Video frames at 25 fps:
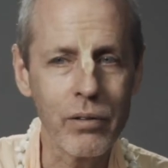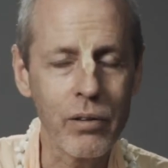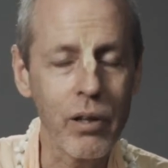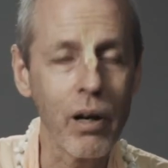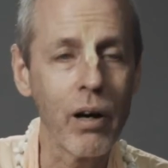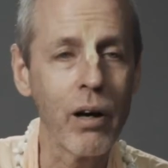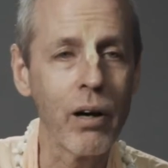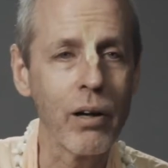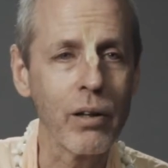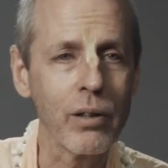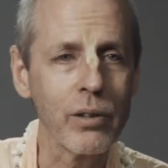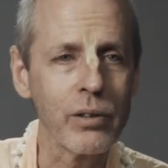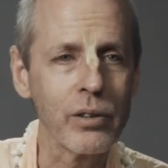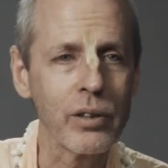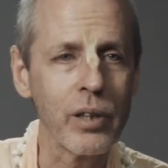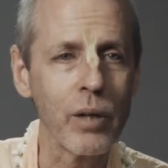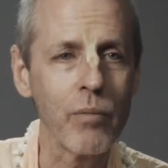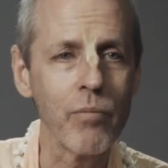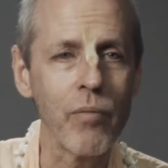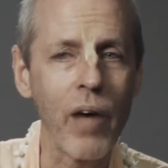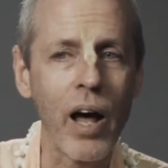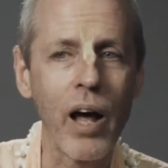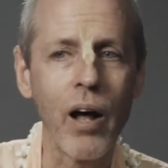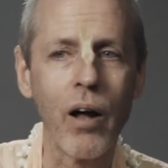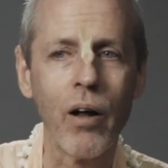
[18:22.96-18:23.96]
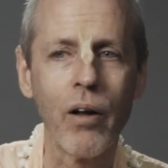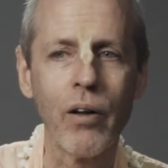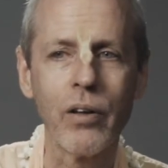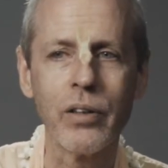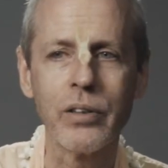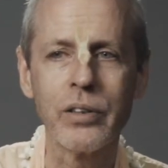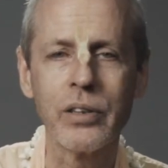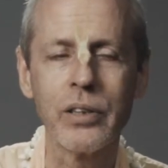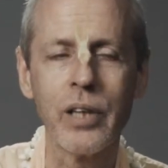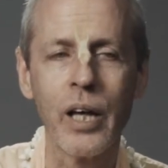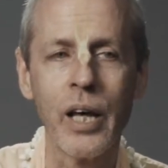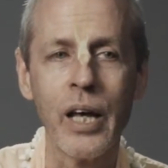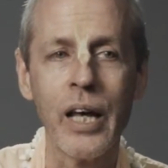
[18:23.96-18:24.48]
tongues and
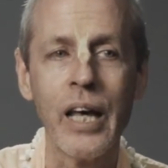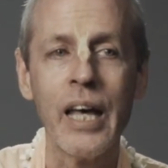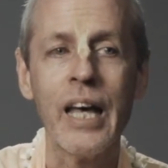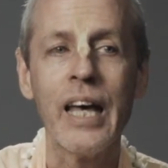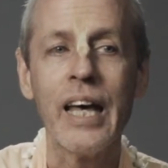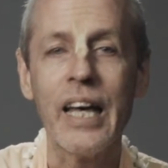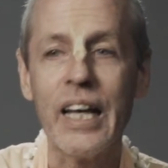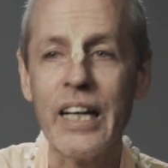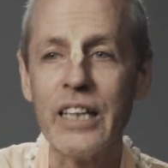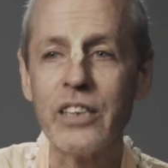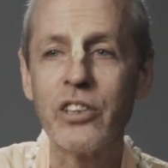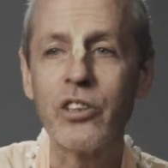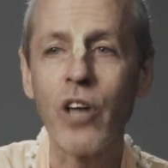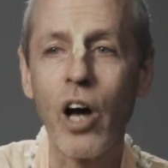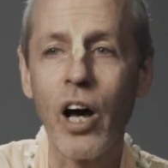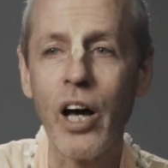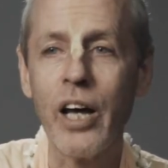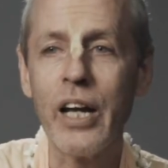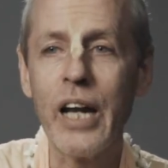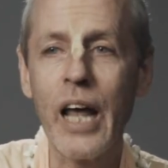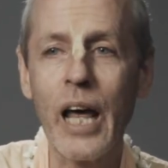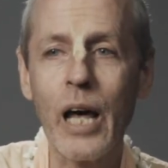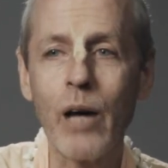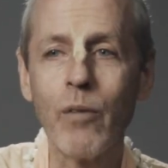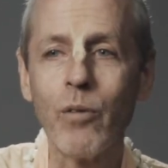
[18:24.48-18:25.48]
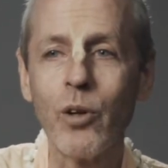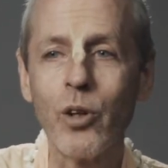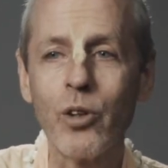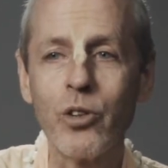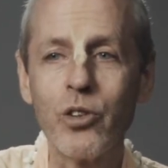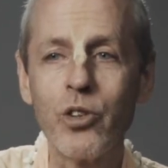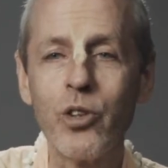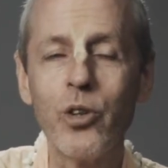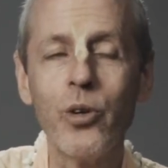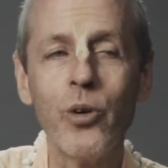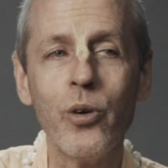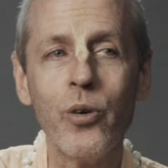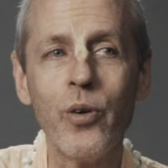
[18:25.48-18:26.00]
mouths, is unable
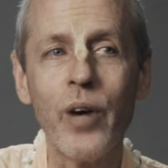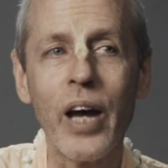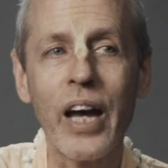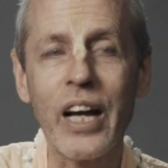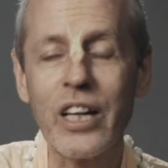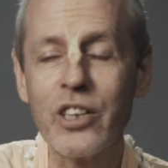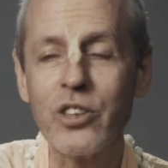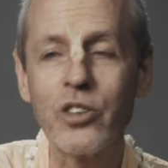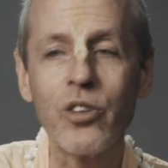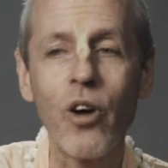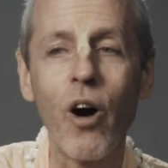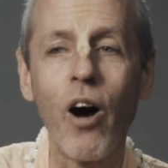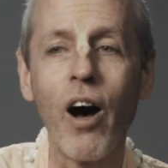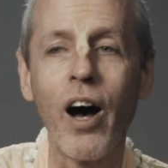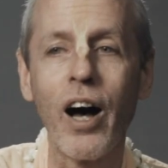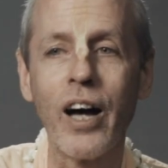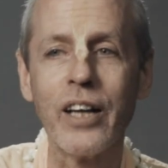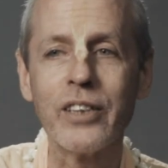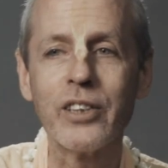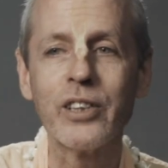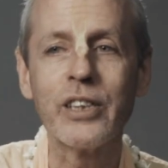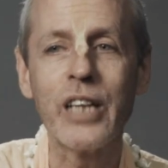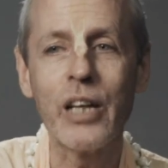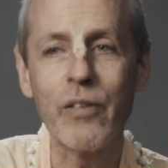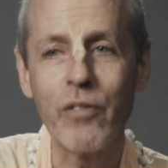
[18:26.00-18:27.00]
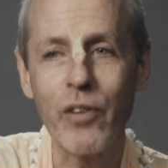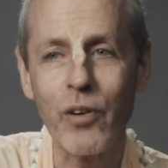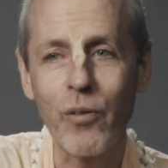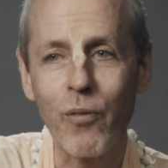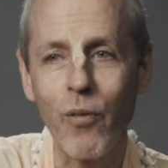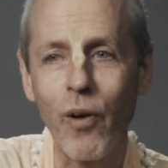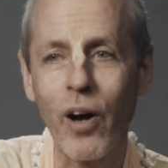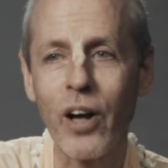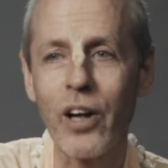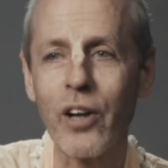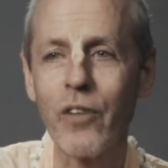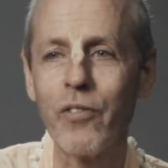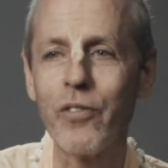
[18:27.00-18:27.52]
to exhaust even
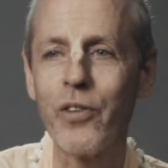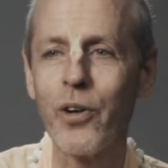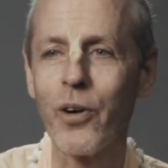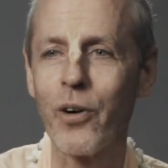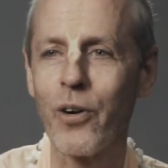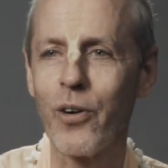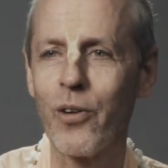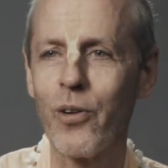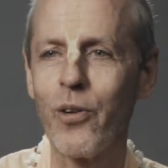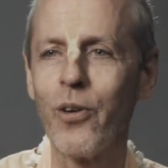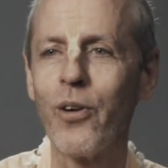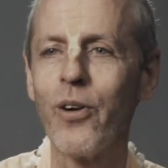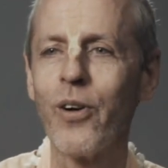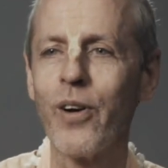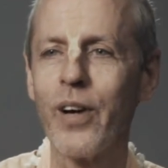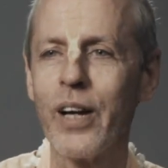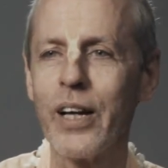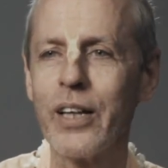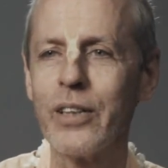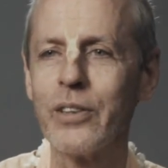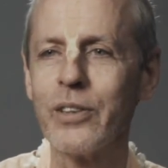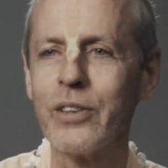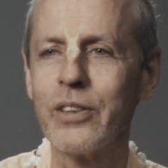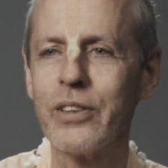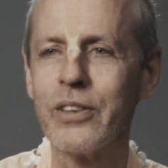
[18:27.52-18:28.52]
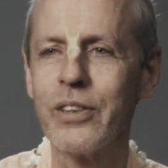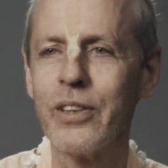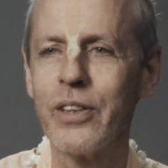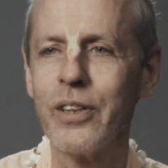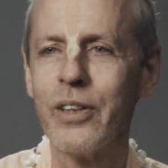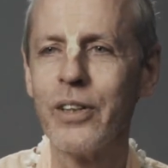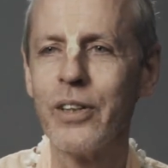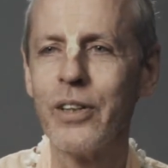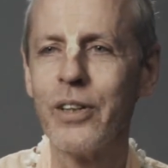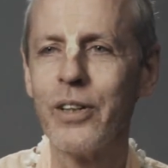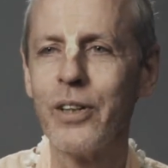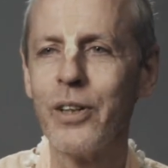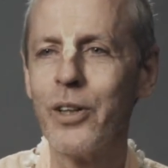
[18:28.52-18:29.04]
one of your glories,
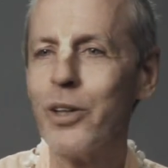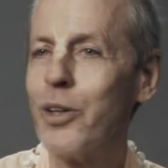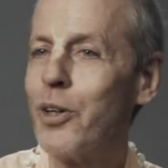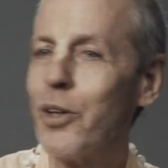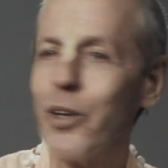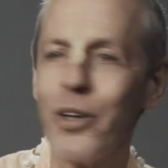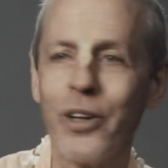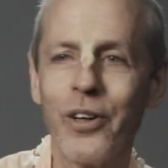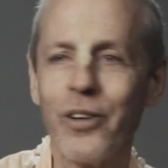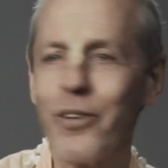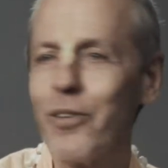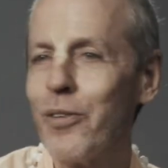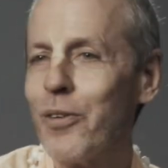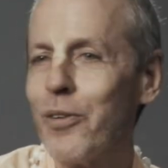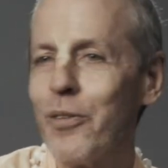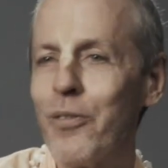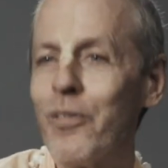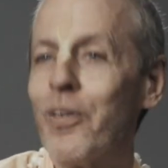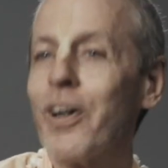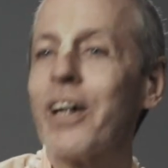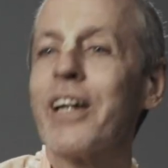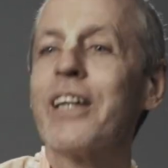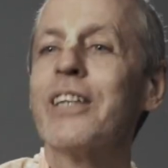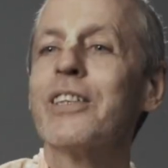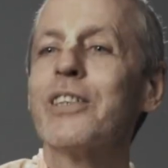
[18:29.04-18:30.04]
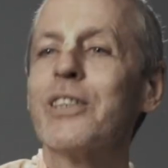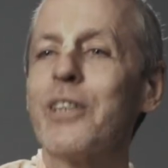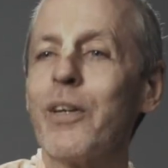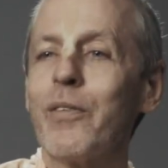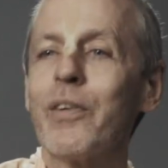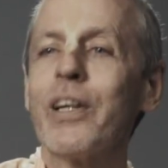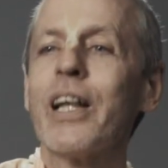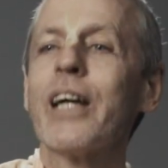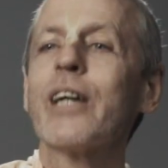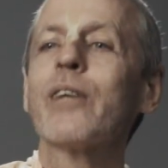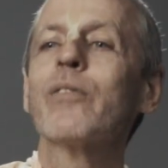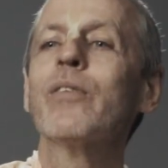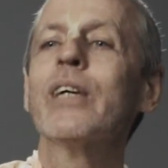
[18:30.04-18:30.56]
what can
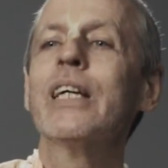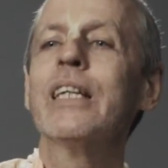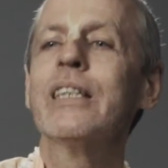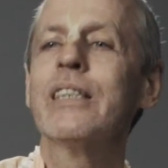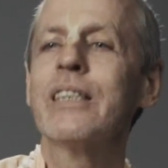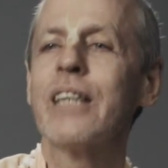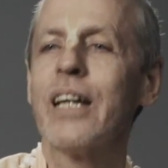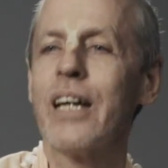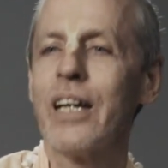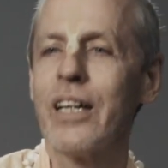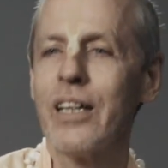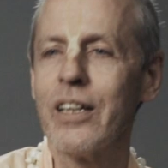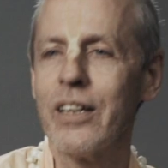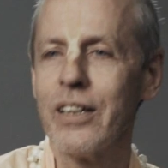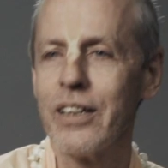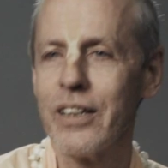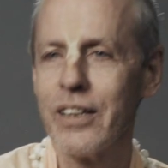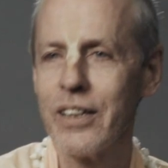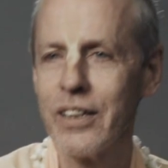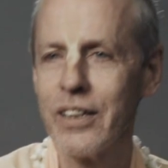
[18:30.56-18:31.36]
someone like me say?